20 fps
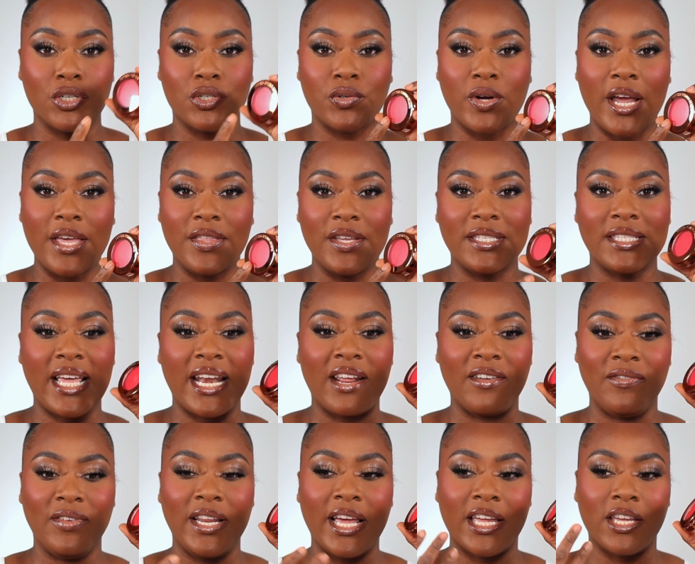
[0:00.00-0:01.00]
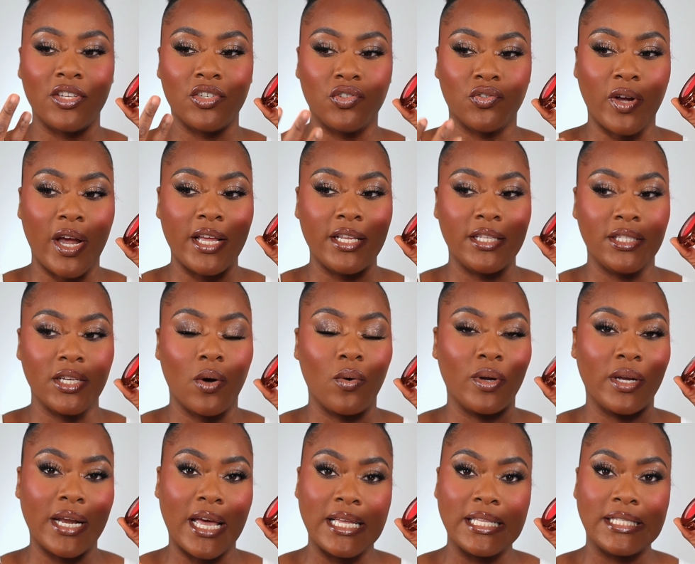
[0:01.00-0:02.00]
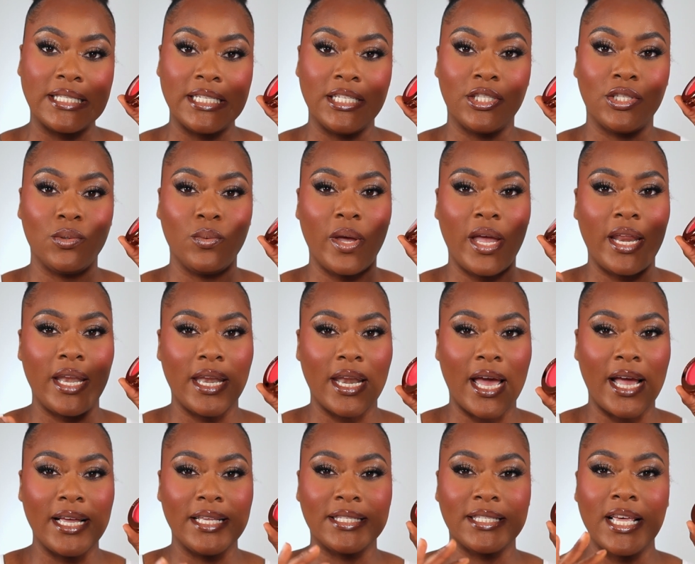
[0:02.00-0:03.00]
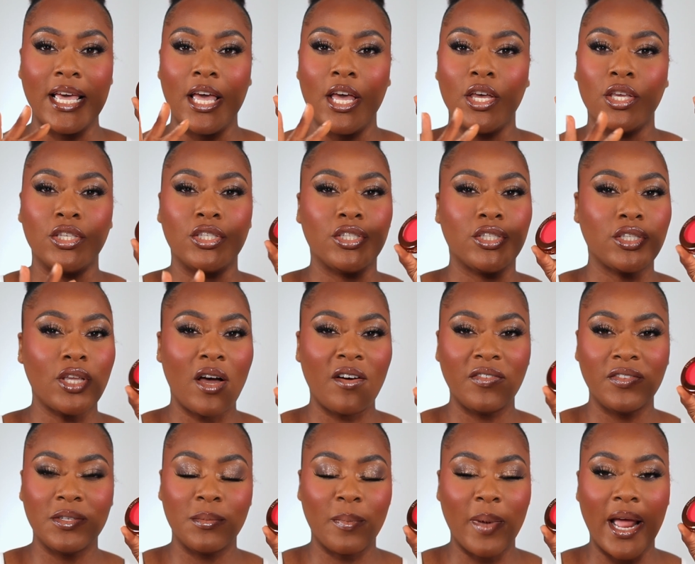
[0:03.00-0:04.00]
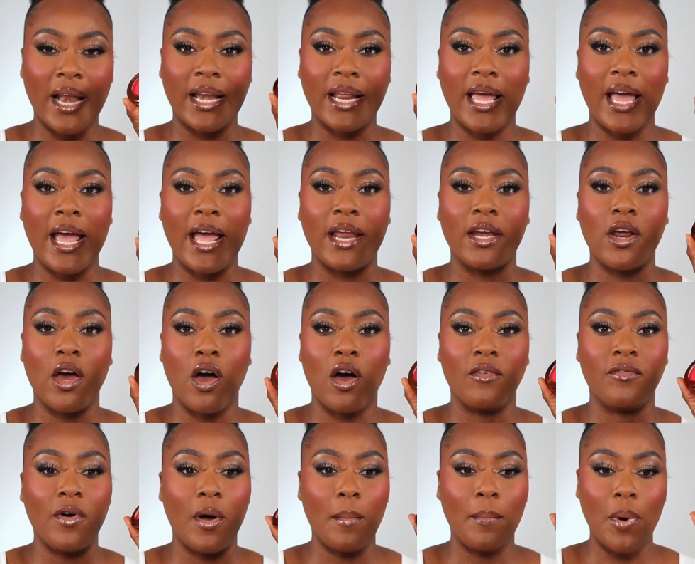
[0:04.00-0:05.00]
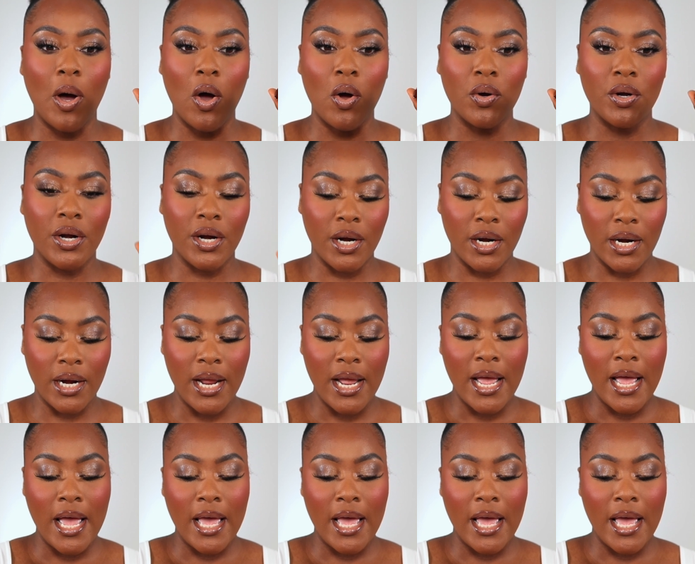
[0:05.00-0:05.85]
try this, and I feel like it dried down nicely to a nice soft matte kind of powder.